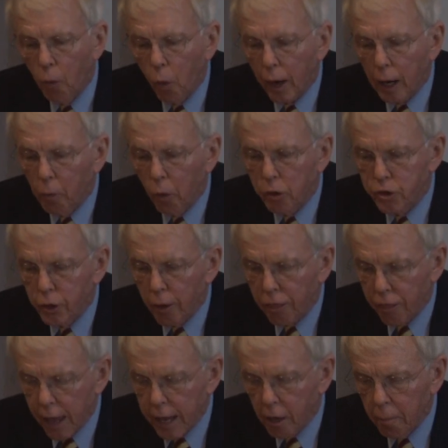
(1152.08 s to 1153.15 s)
what I want you to
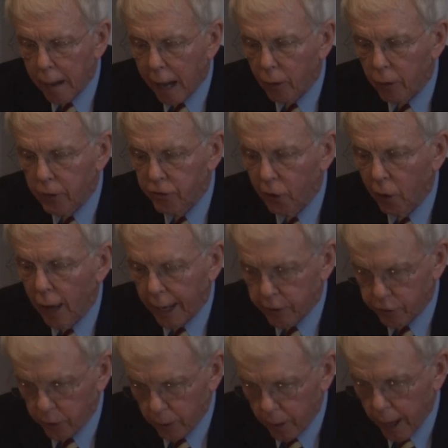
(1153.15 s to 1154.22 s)
think about is
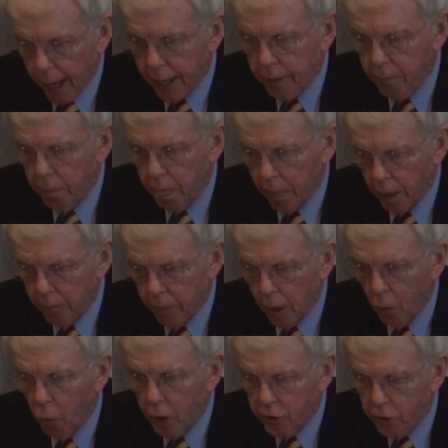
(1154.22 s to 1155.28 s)
election day
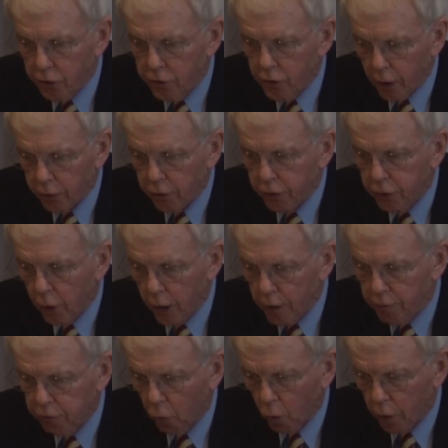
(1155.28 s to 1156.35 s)
which is just
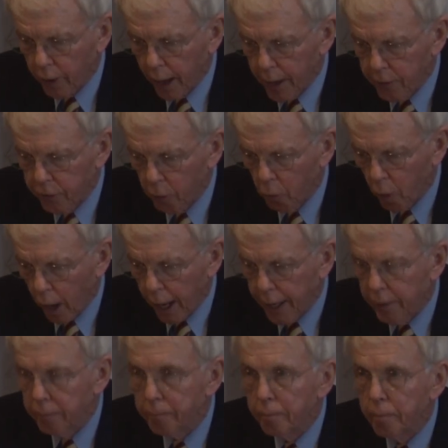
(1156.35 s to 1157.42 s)
34 days away.
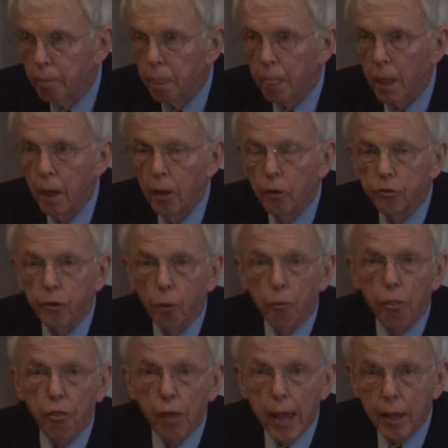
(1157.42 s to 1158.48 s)
So
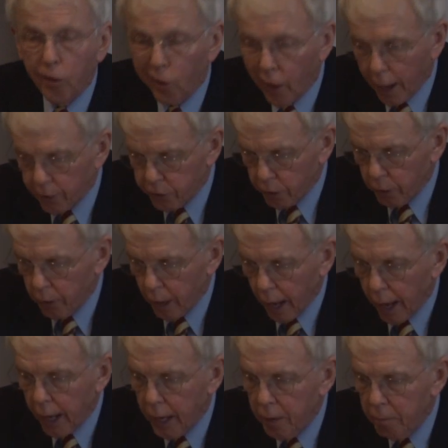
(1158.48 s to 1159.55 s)
think Election
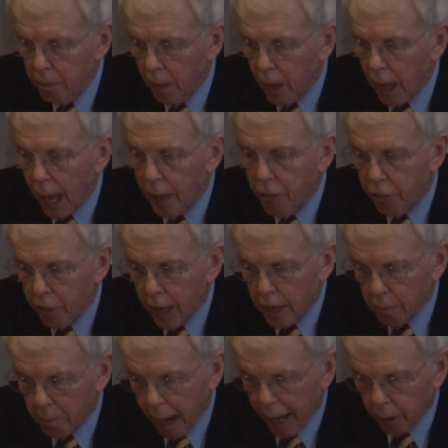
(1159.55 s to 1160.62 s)
Day and
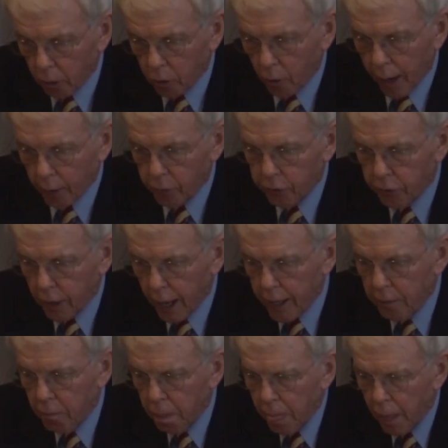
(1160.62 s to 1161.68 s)
think battleground state.